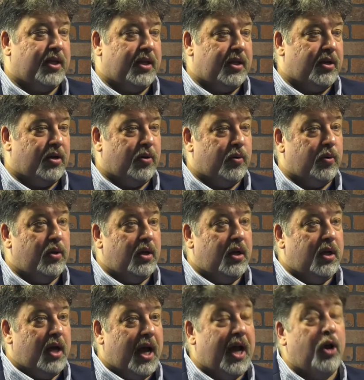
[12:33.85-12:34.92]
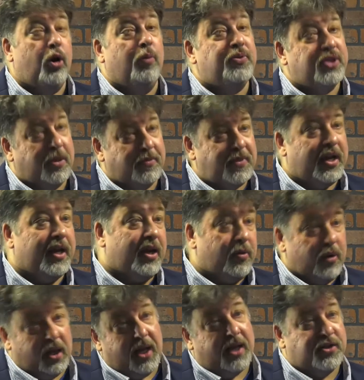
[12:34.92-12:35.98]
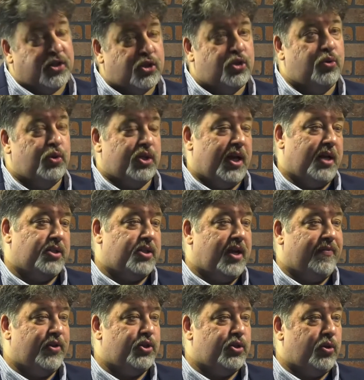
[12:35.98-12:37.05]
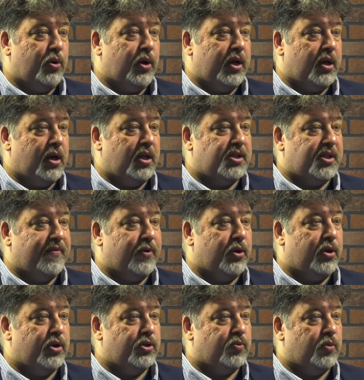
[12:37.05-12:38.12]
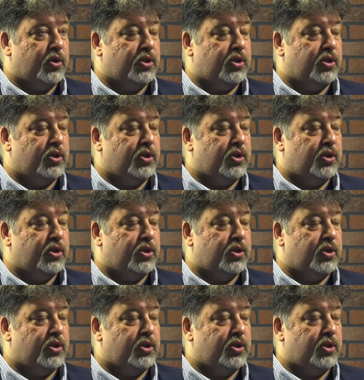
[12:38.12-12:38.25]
I hope someday I realize there's two sides to every story, and all he's ever heard is one.